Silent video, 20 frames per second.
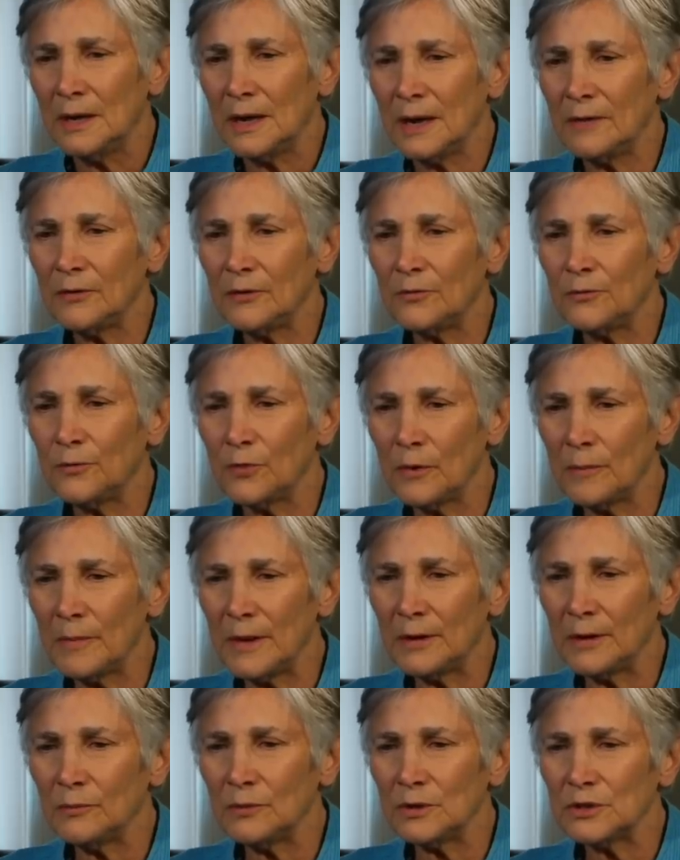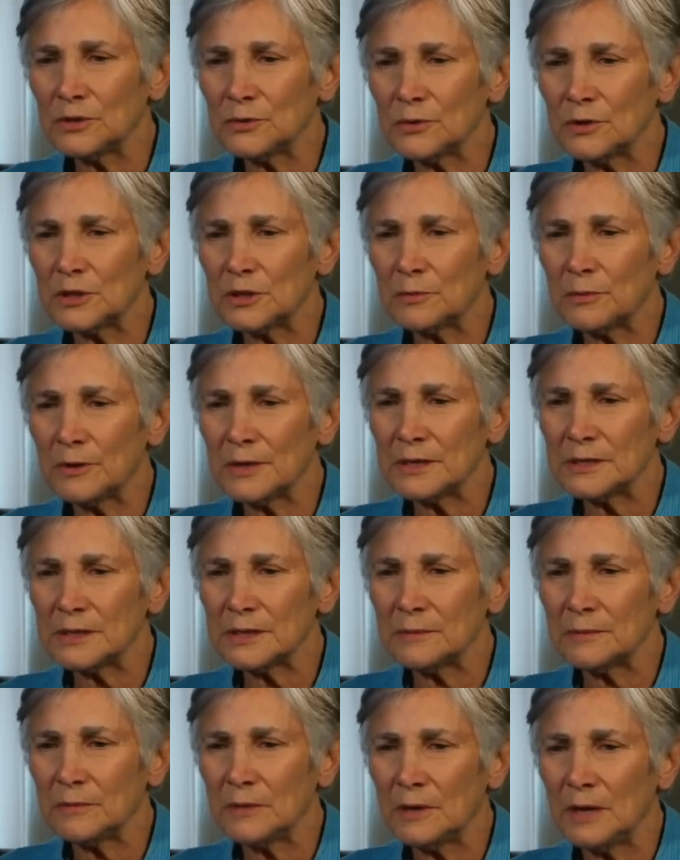have a format in which to express
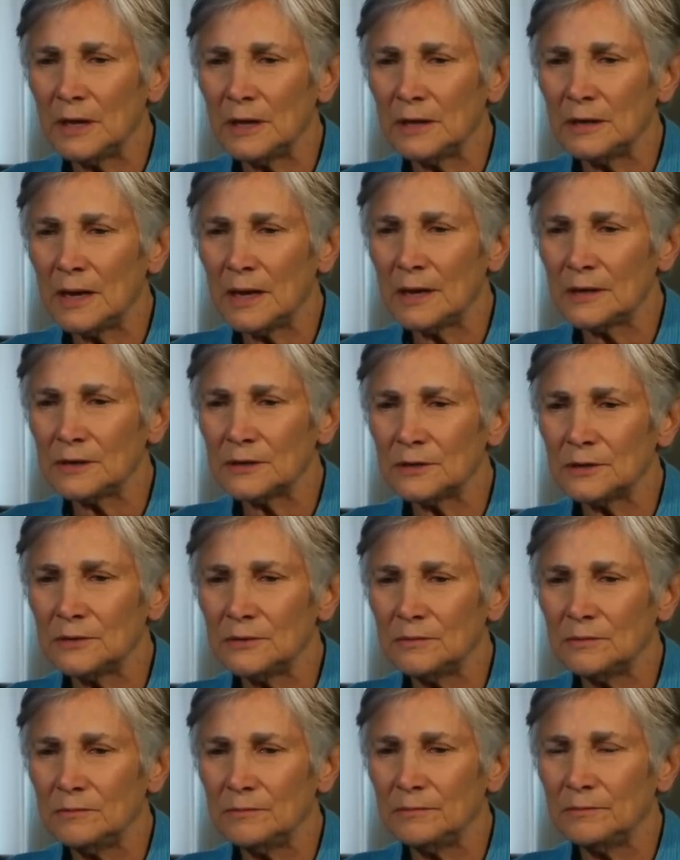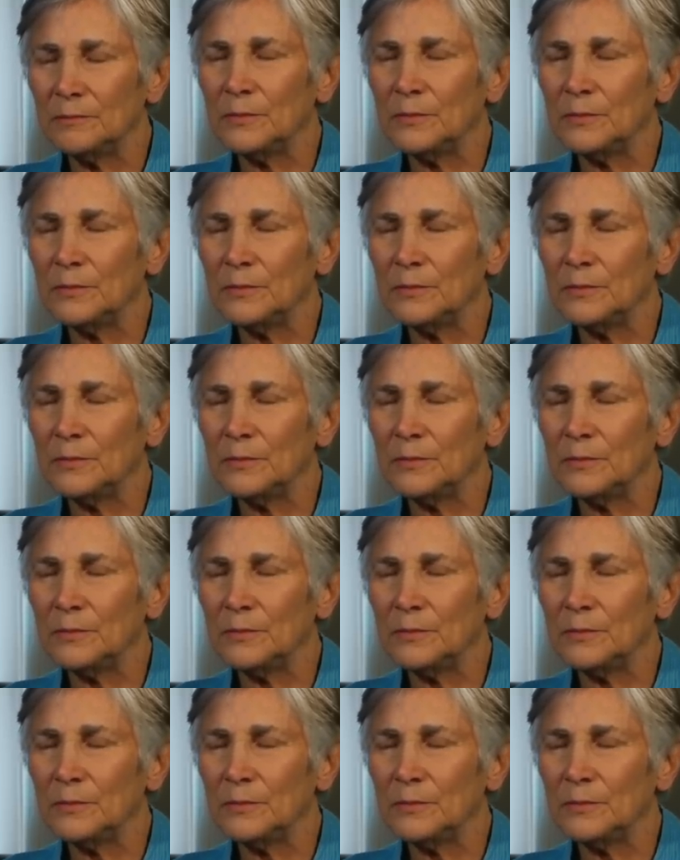them and not to